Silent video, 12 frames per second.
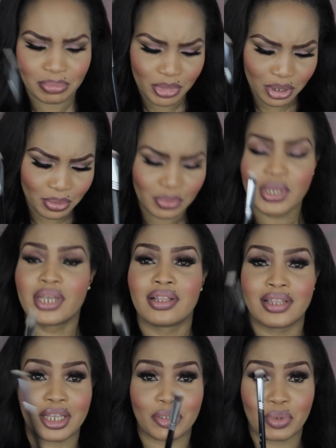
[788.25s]
So
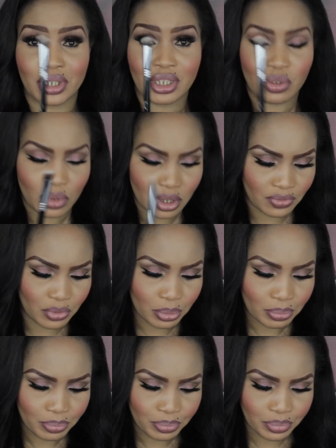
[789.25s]
that's what this one's for.
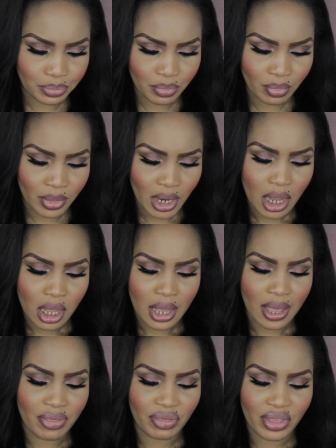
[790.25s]

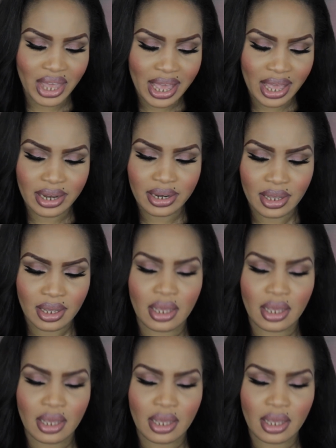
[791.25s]
And then